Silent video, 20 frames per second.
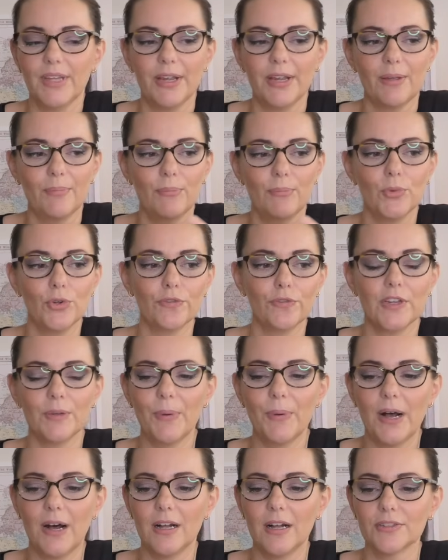moving
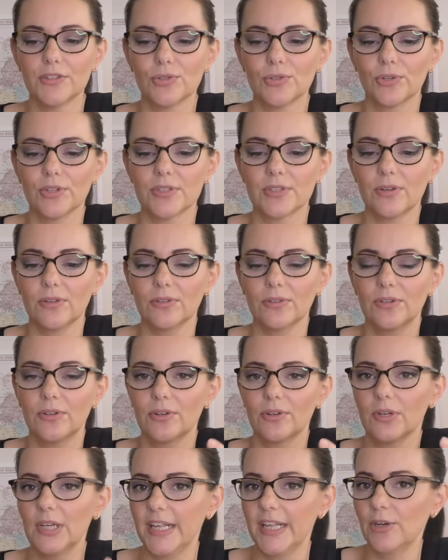parts, or it's got no
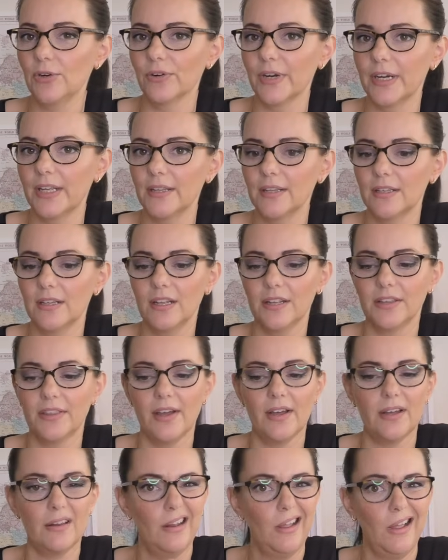lid or anything like
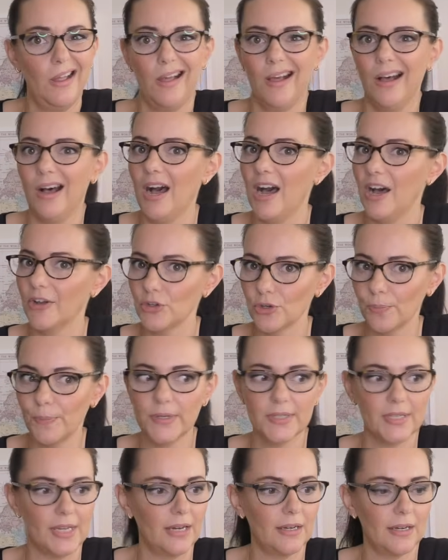that,
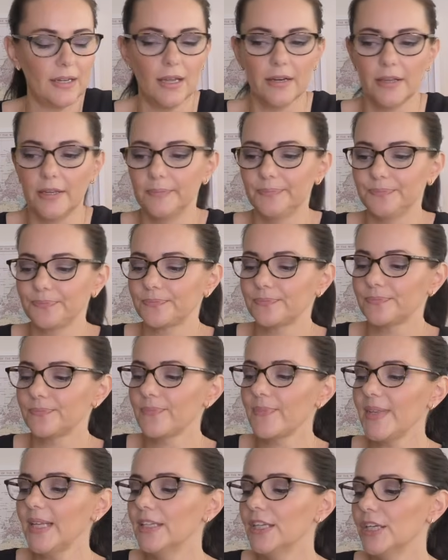100% get it.
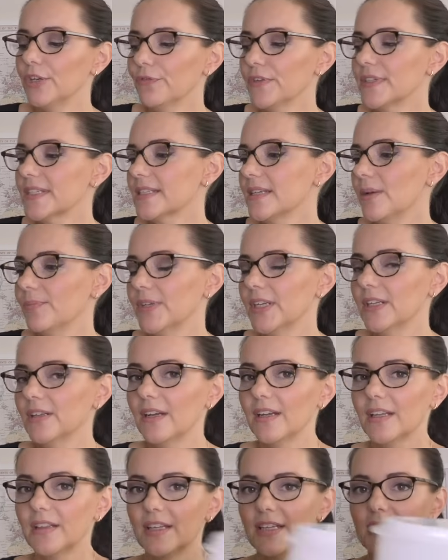If it's something
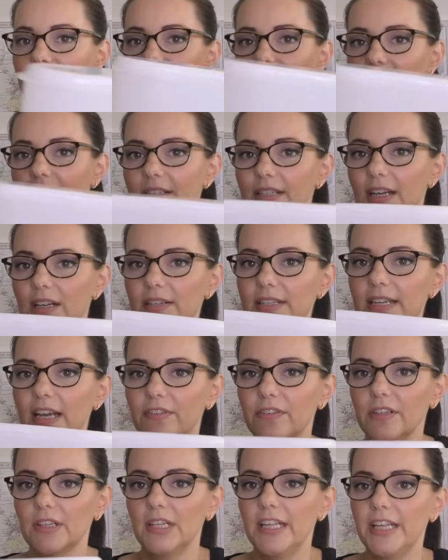like this that does
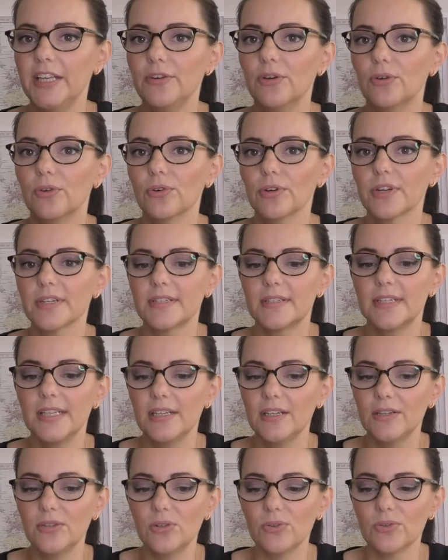have a lid or a
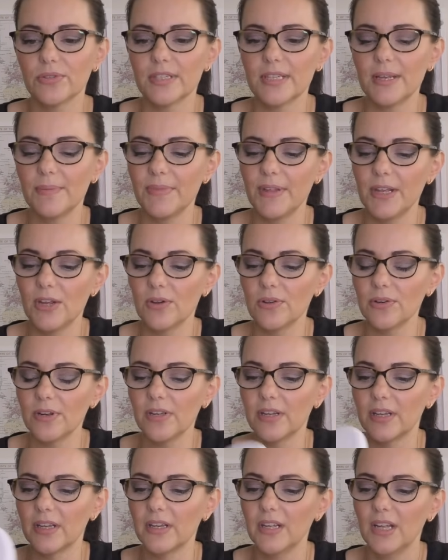seal or something on
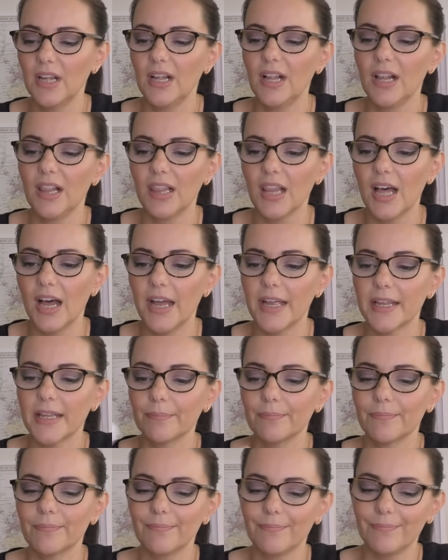it, like
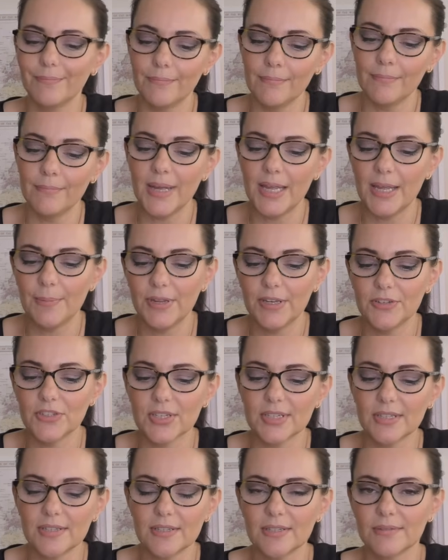maybe
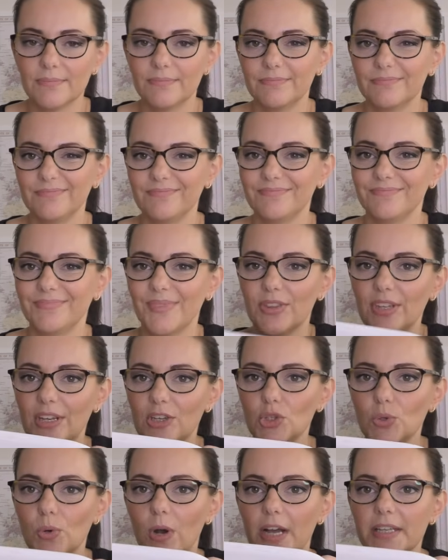just think
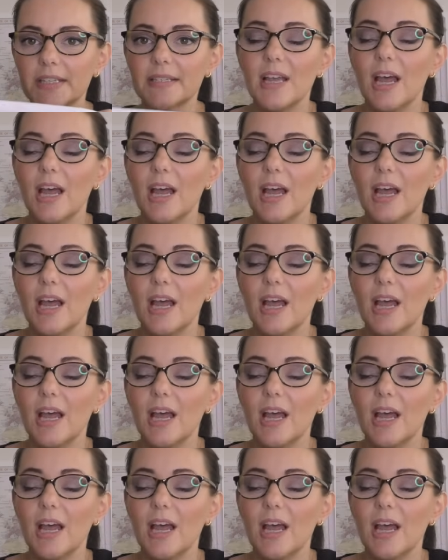twice.